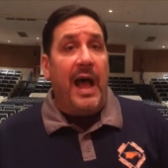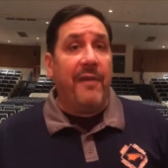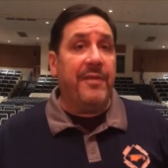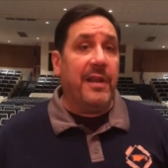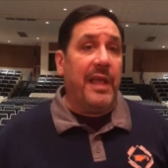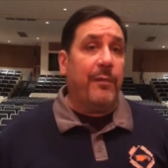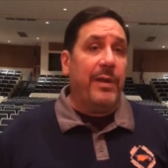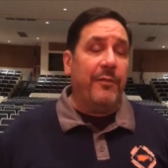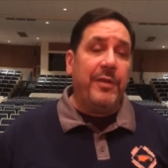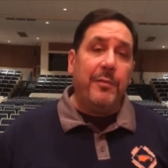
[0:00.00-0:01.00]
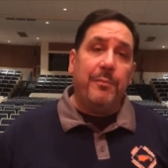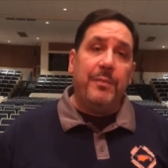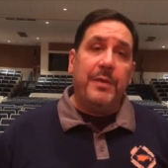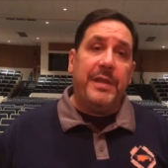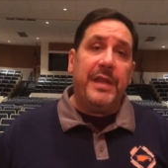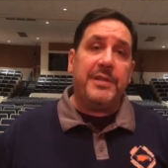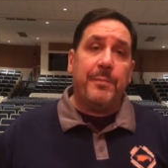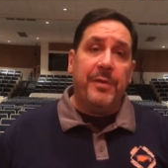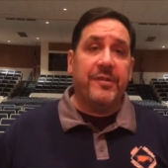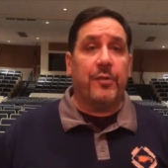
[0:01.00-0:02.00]
I feel like whenever you teach a
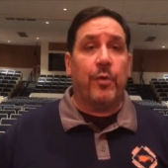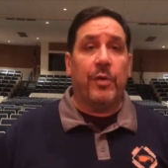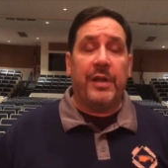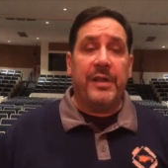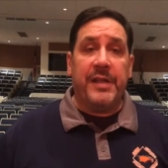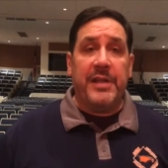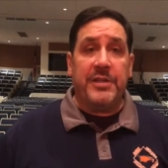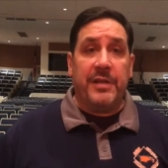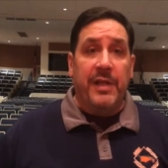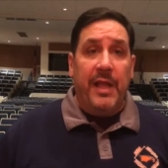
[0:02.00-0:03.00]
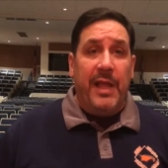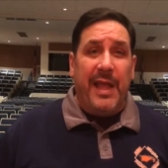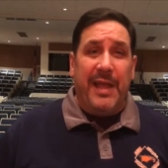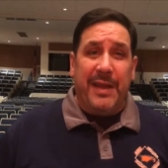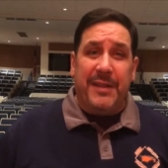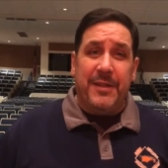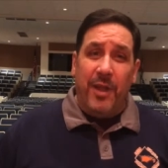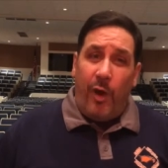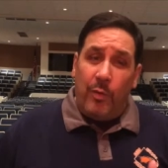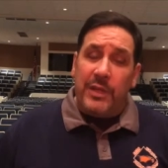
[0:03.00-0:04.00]
musical organization and it's
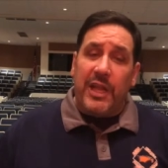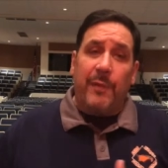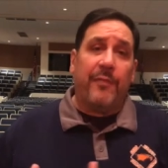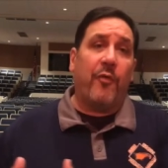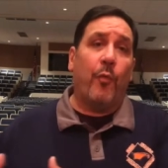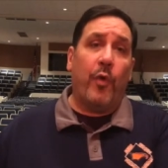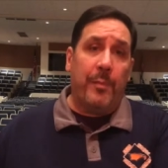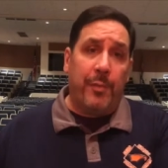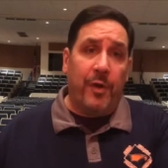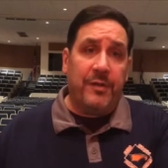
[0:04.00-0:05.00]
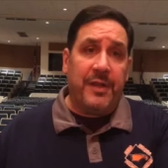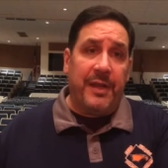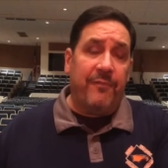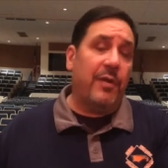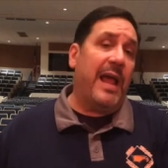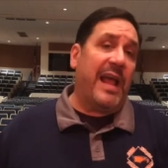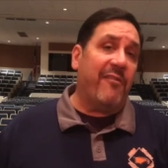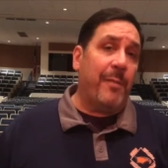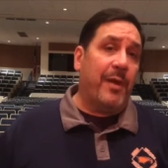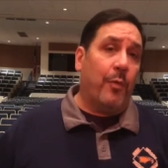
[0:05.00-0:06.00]
only come from one person, and for lack
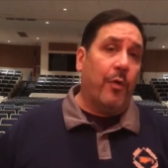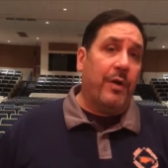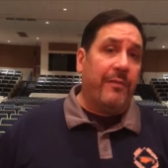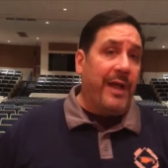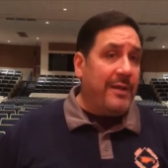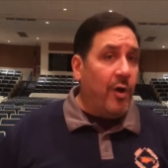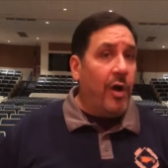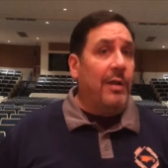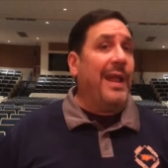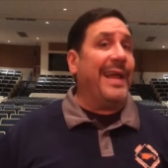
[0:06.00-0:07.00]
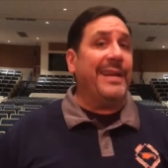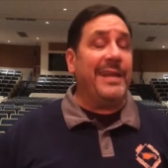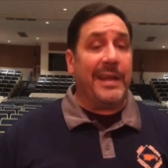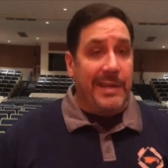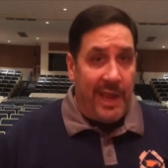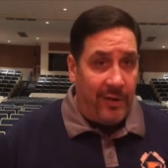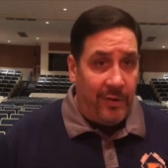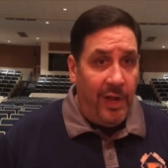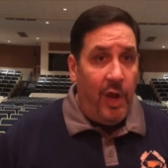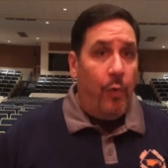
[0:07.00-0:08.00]
of a better word, if I taught like a
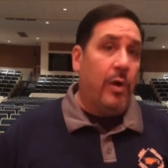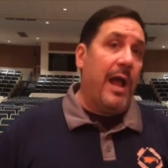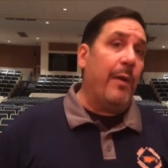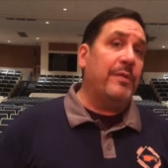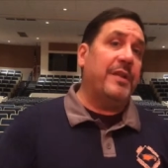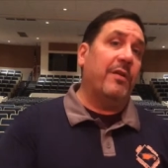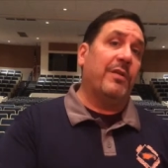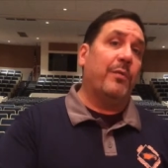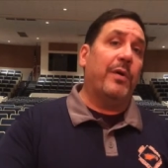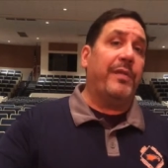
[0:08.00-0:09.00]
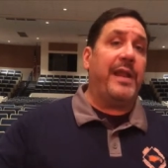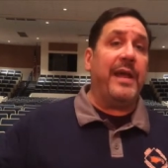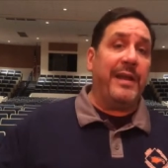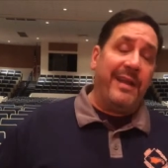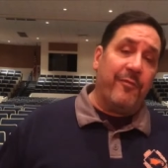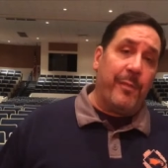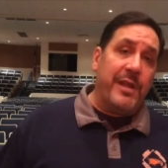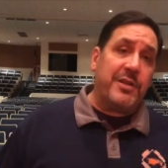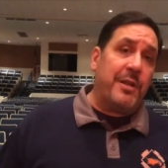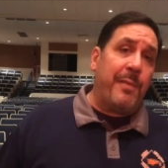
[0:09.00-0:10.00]
dictator where I was the only one that had any
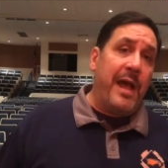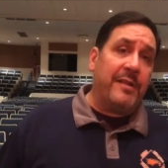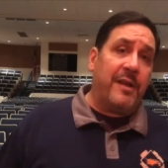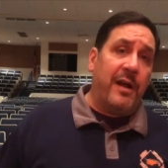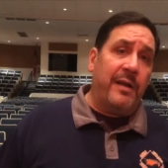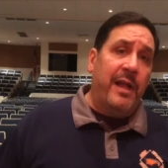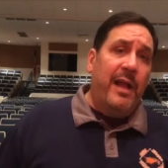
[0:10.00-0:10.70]
information to pass on,